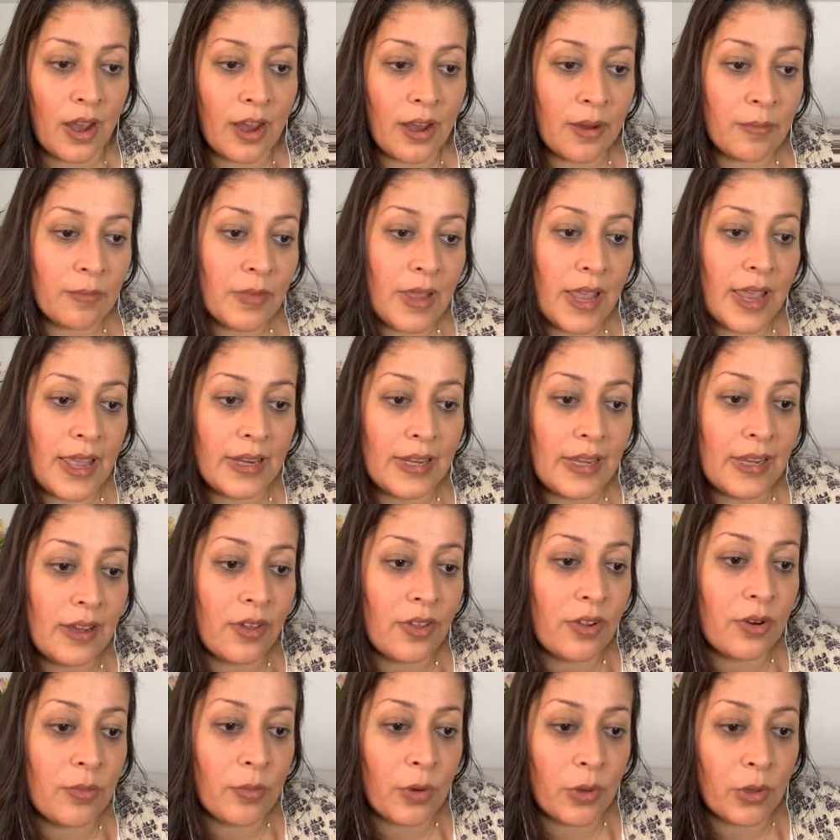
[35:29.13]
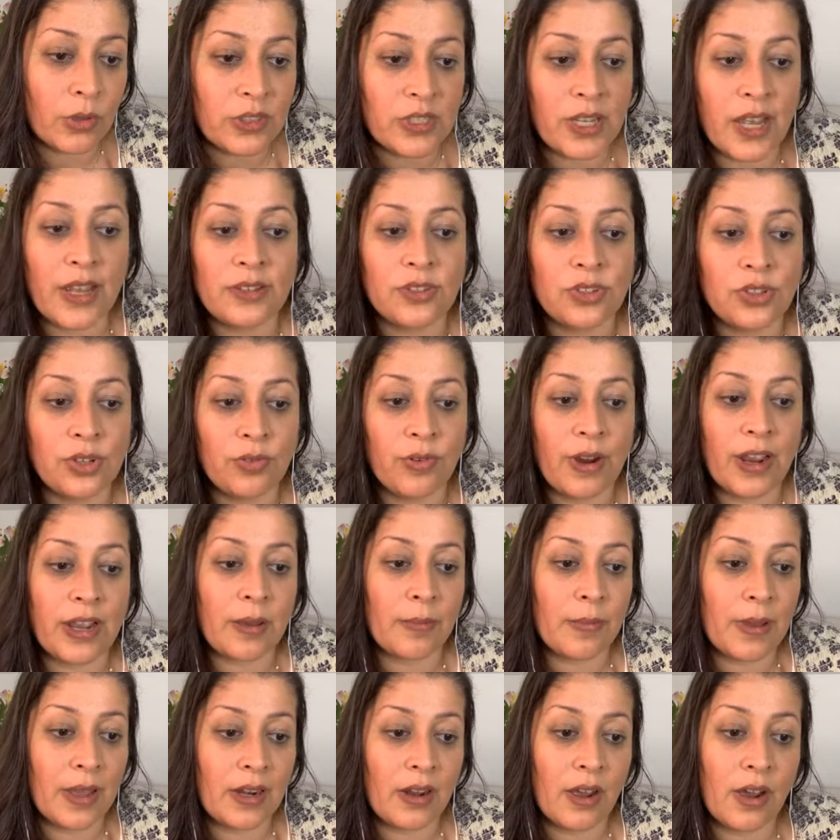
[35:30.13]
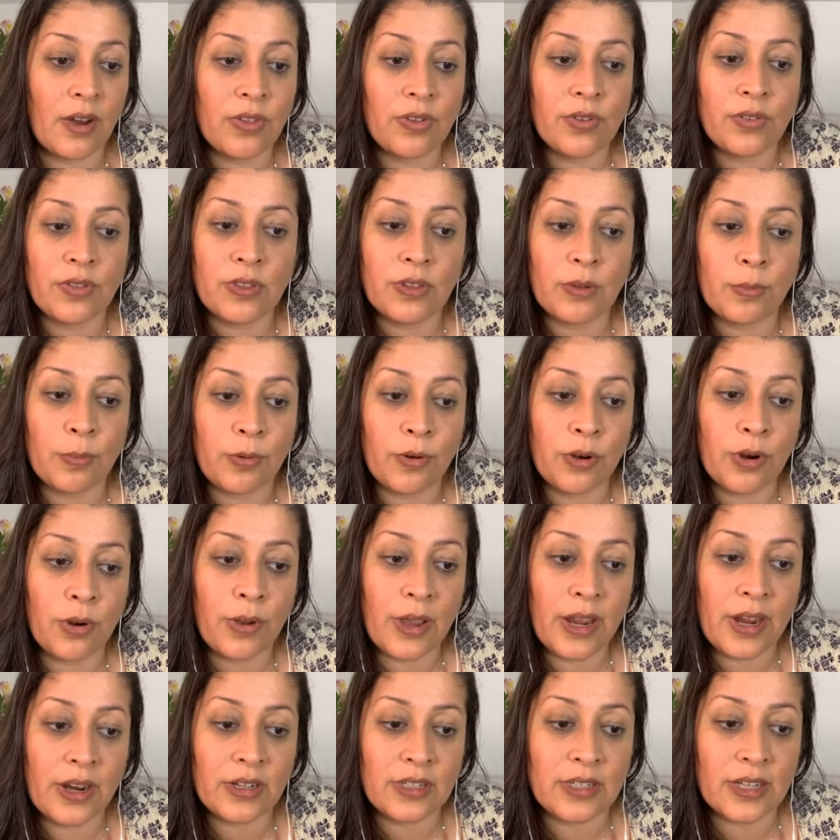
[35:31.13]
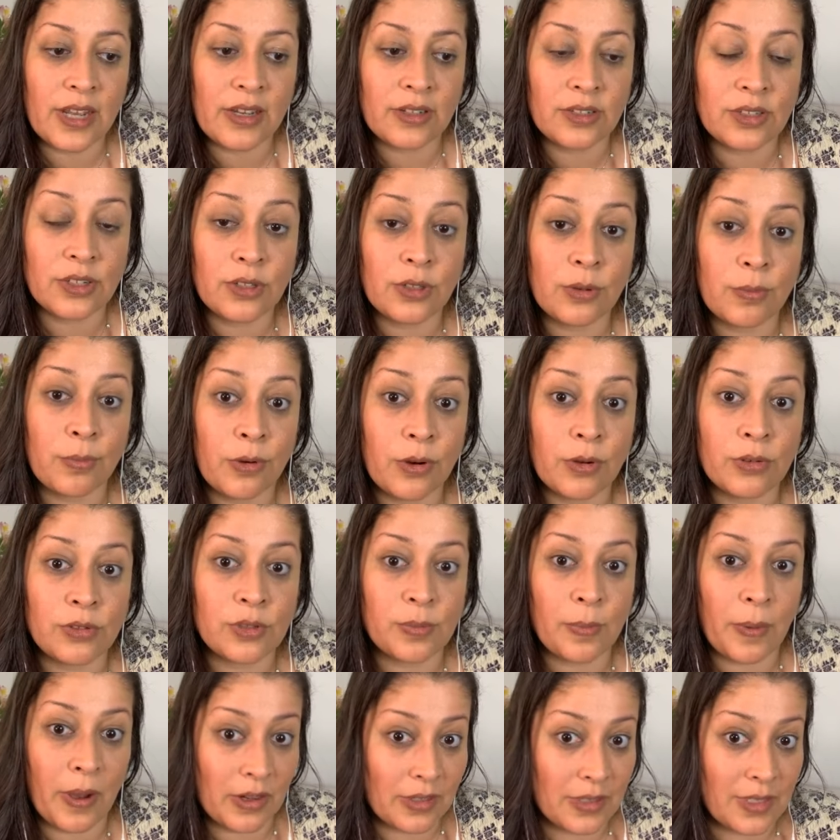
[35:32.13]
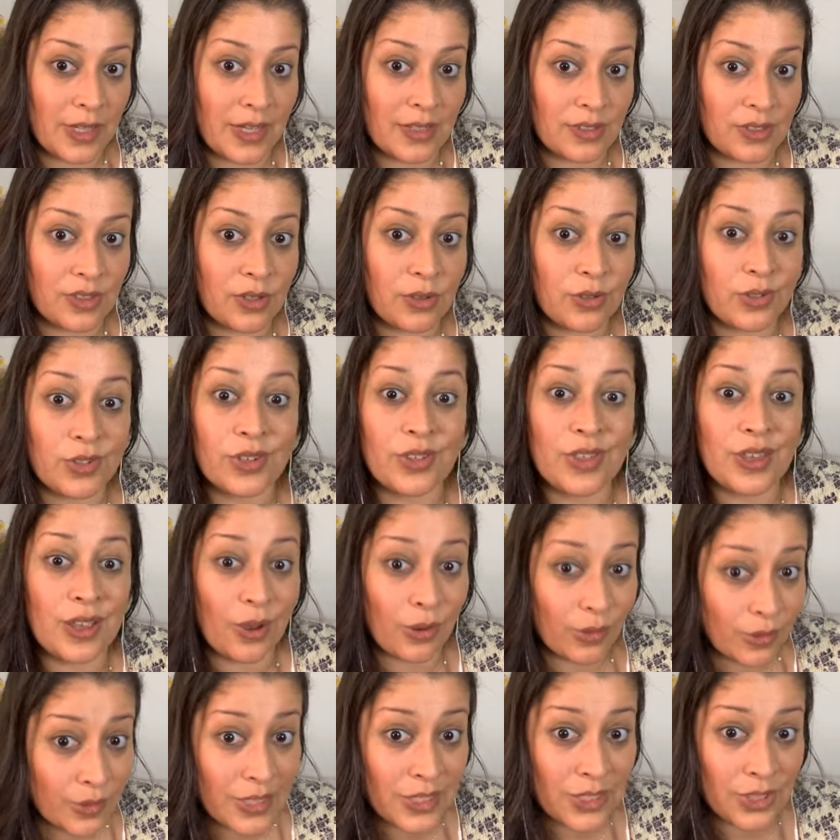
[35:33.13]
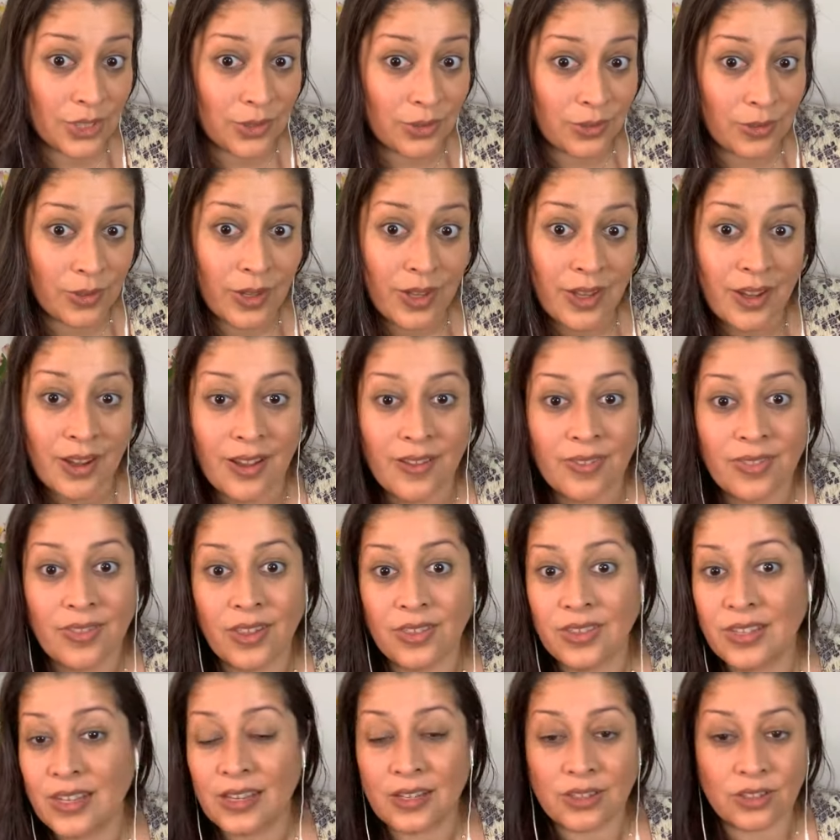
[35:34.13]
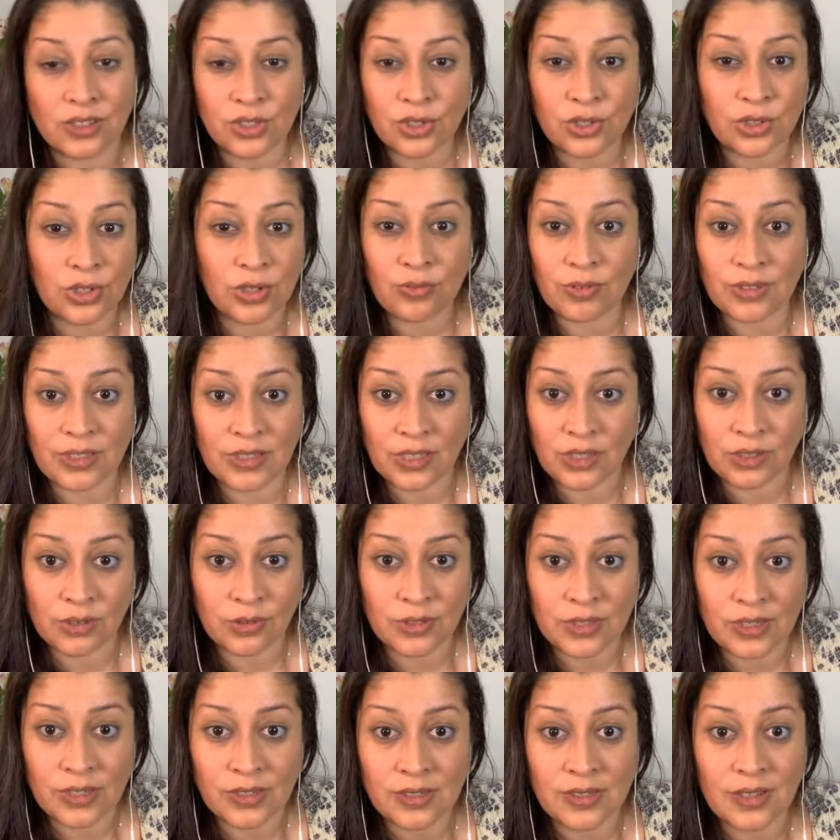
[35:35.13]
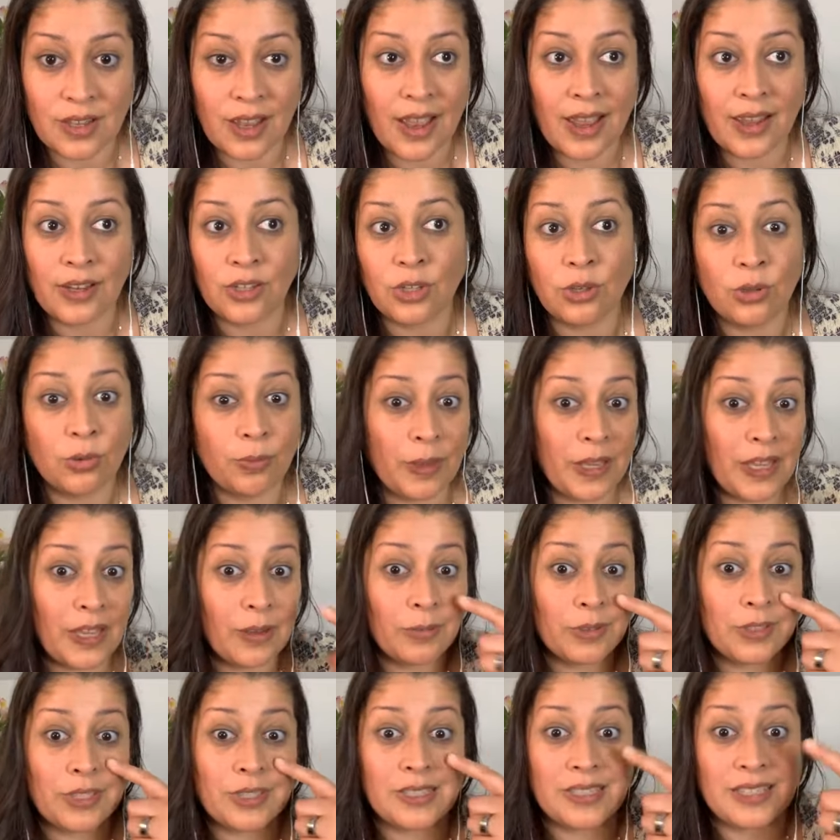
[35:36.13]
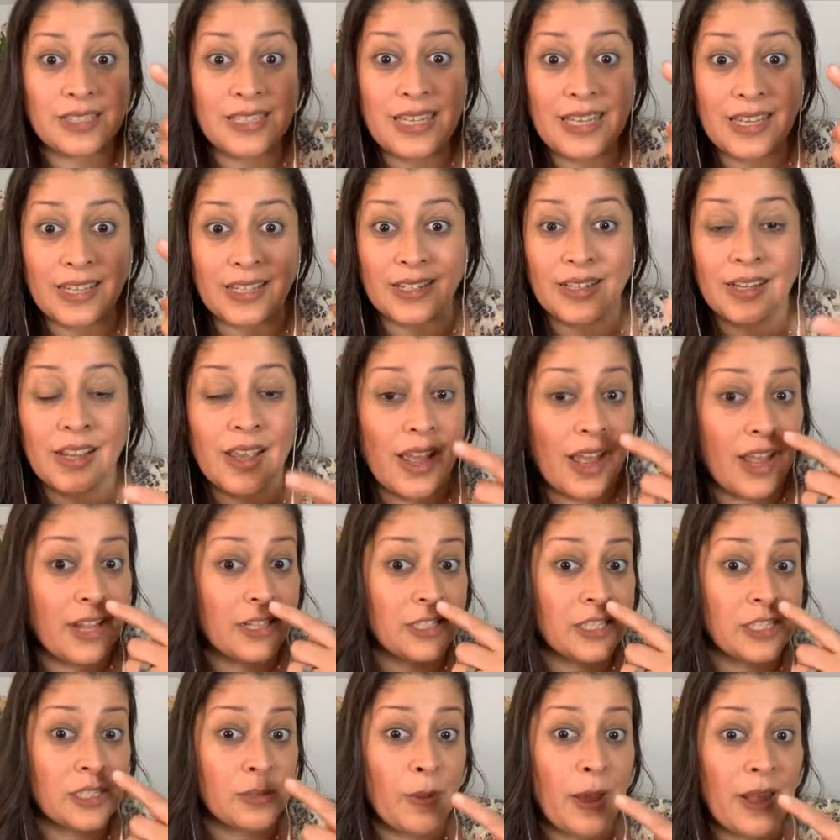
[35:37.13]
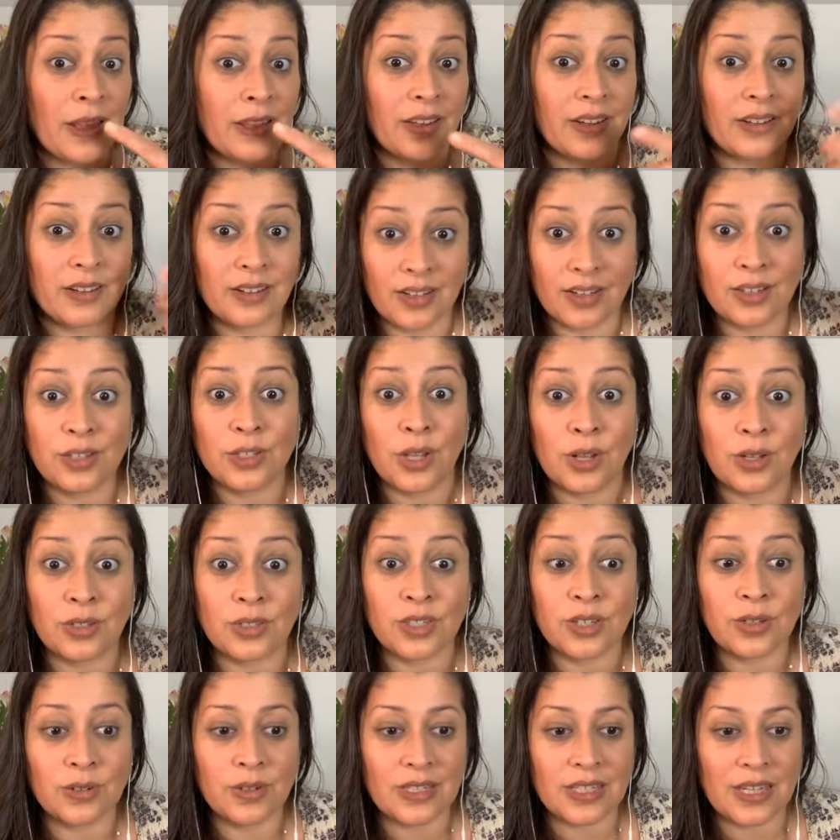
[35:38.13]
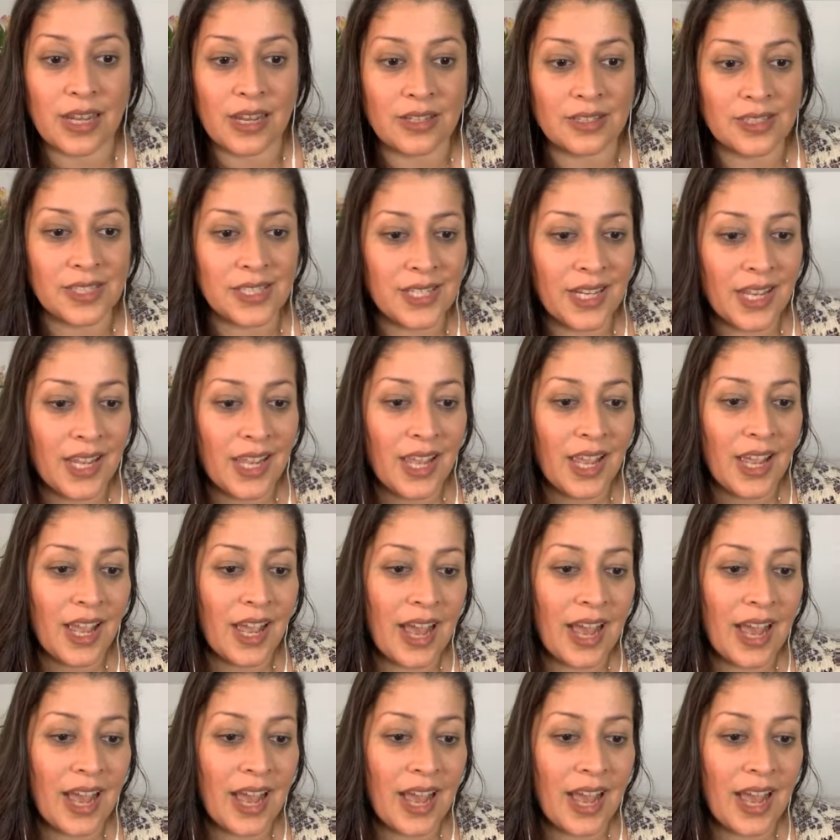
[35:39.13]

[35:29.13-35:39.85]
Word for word: um, any other mold tests you recommend other than the Pro Air test or the Pro Spot test? Those are the only two that the industry really uses. And you being able to see it and smell it is also a test.